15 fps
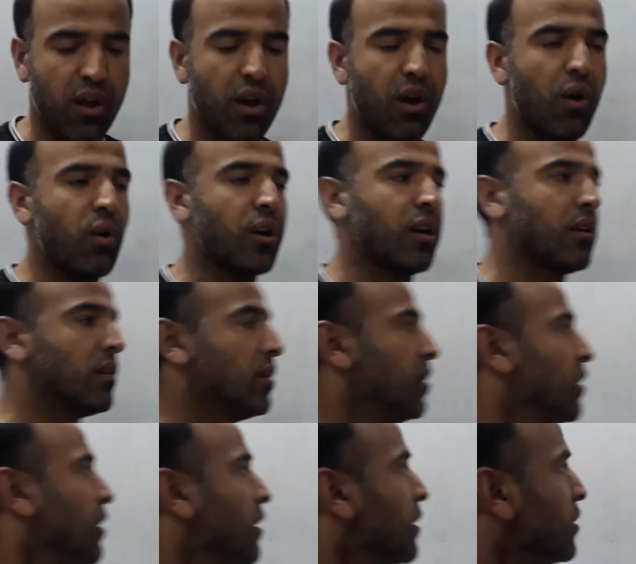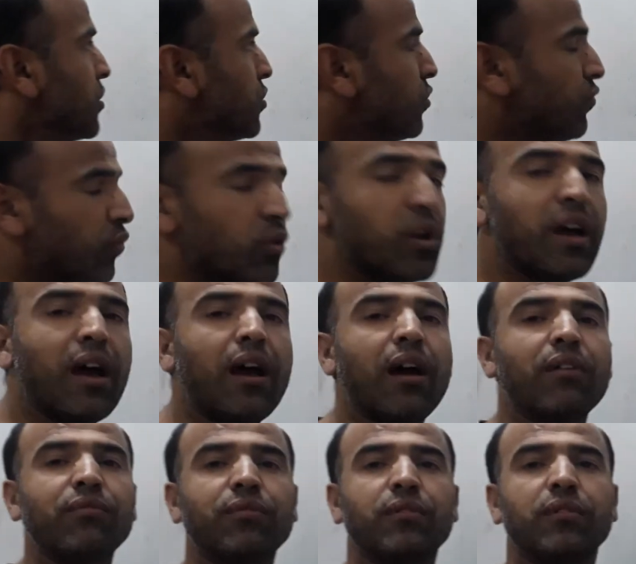Okay, you would
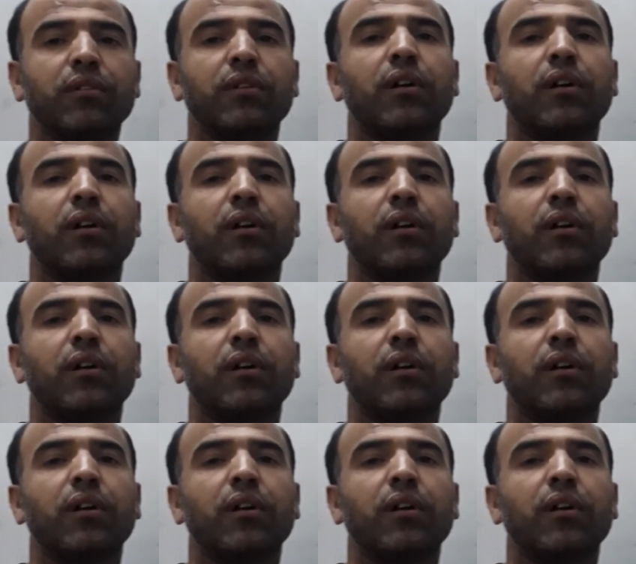have